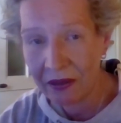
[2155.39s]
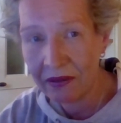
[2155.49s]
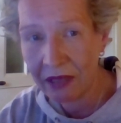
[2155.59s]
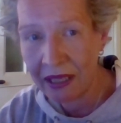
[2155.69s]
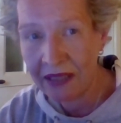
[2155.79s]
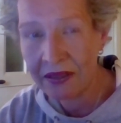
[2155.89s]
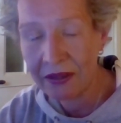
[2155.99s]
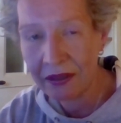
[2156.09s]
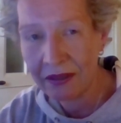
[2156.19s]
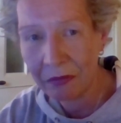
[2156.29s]

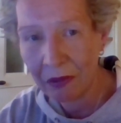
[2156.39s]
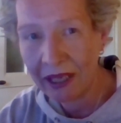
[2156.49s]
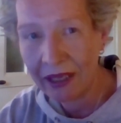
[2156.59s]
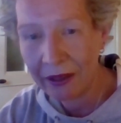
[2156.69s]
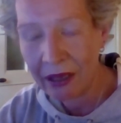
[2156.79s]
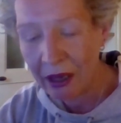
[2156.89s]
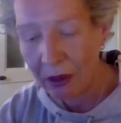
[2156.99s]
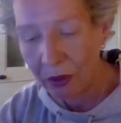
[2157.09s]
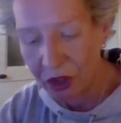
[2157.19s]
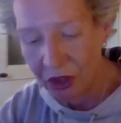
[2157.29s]
and like
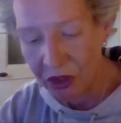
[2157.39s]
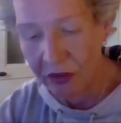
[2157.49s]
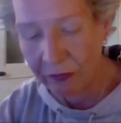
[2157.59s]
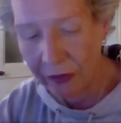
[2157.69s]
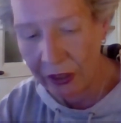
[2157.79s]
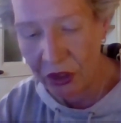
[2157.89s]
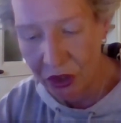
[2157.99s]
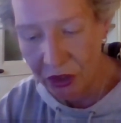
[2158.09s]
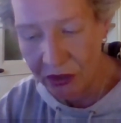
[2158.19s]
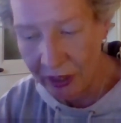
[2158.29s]
we just finished
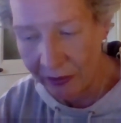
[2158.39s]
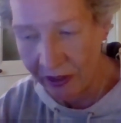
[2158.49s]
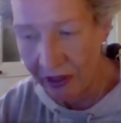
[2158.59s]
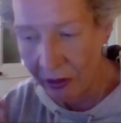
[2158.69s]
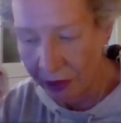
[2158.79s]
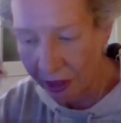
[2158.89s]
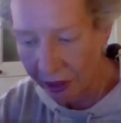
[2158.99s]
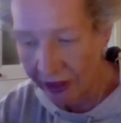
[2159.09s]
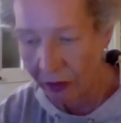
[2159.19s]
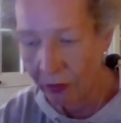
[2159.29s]
a seminar where
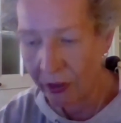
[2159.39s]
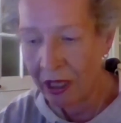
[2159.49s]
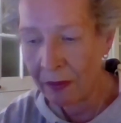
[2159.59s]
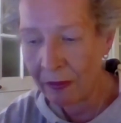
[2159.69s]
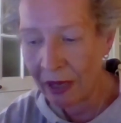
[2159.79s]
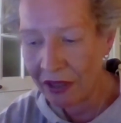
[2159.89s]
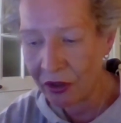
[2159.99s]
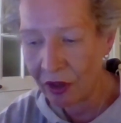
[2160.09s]
again we come back to the